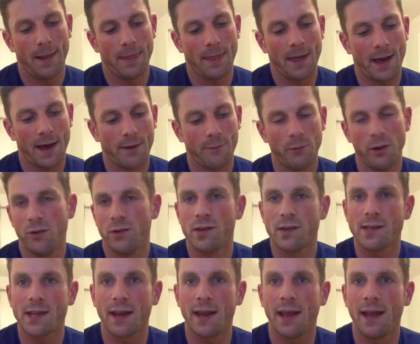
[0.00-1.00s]
that we were
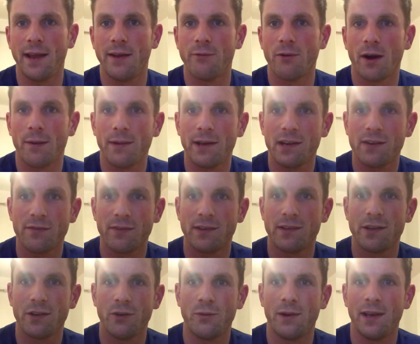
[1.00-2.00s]
just going to eat rubbish for
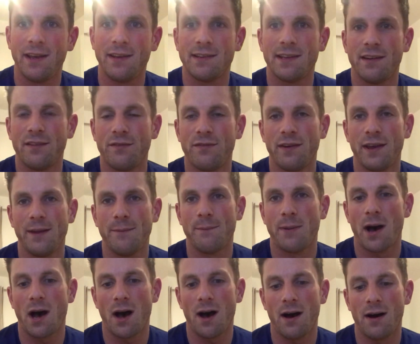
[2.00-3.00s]
2 weeks in the theme
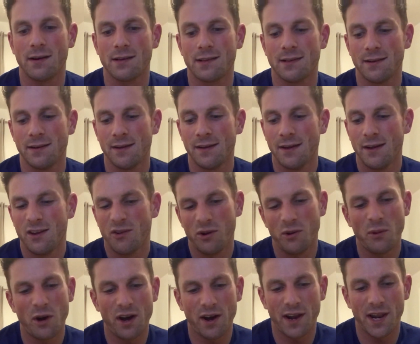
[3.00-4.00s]
parks, and we
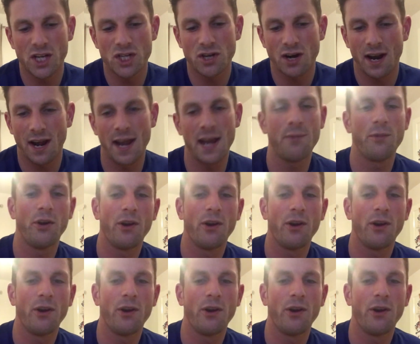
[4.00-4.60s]
weren't going to train.